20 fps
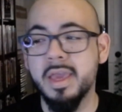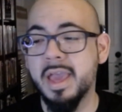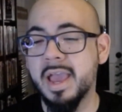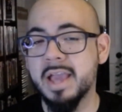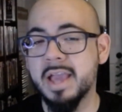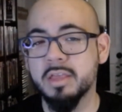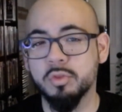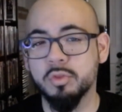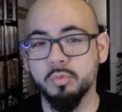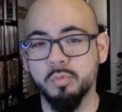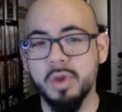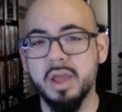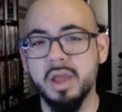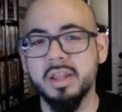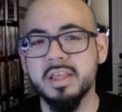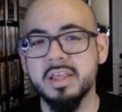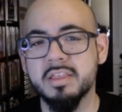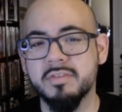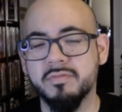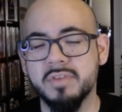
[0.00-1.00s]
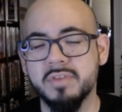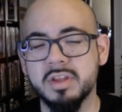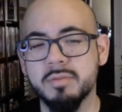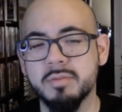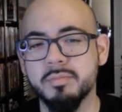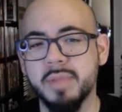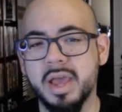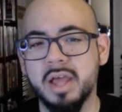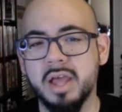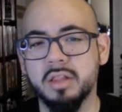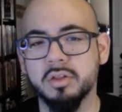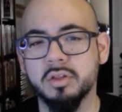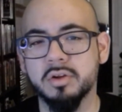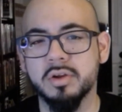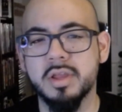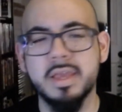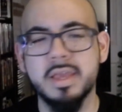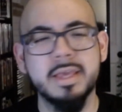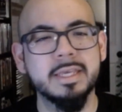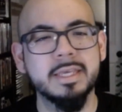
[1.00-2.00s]
as well as Finn Balor,
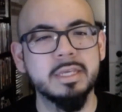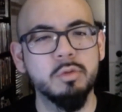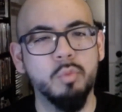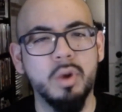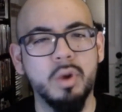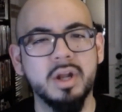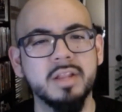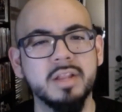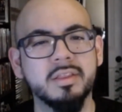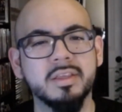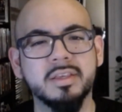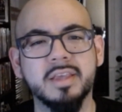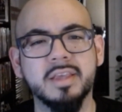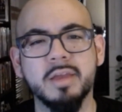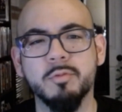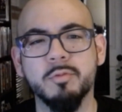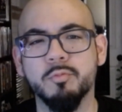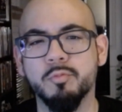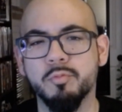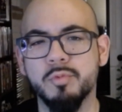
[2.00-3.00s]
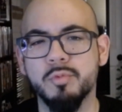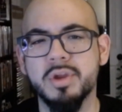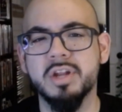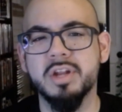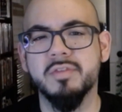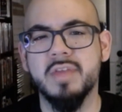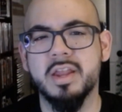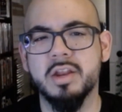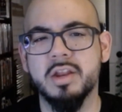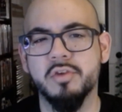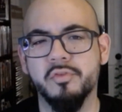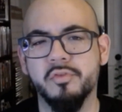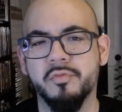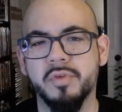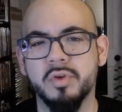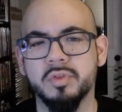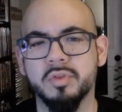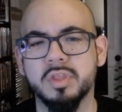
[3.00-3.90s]
he wanted to get rid of that interference.